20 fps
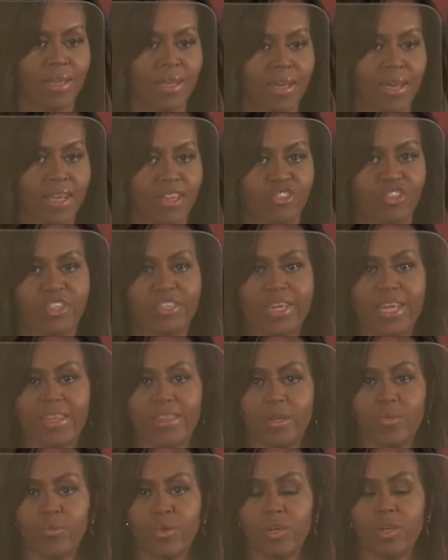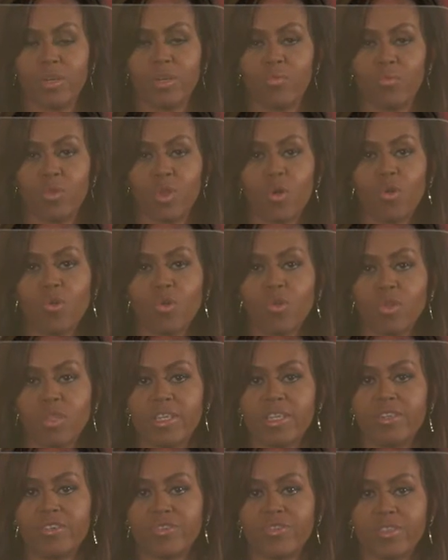I understand that when local
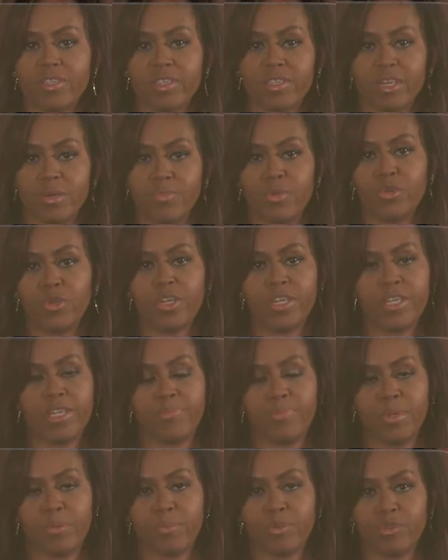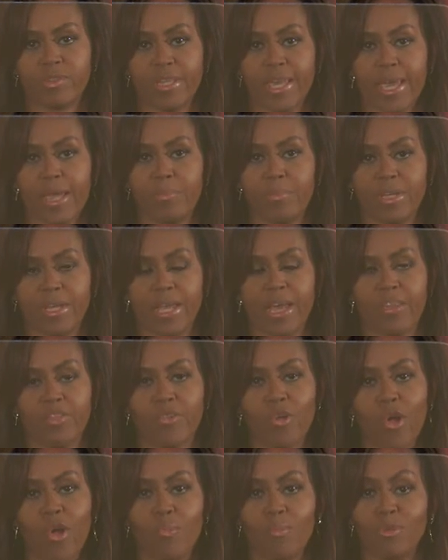leaders and community members came
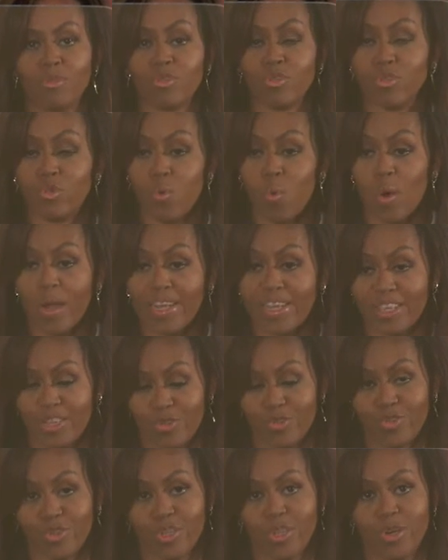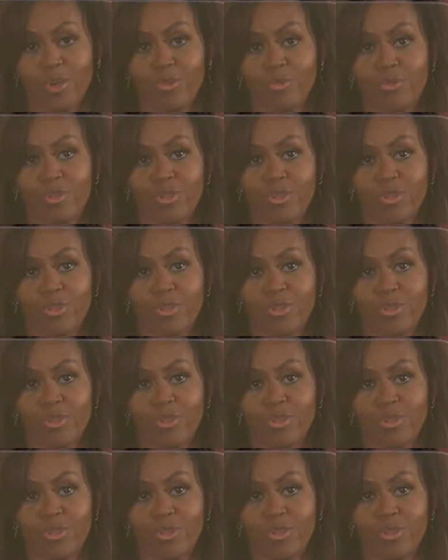together almost 20 years ago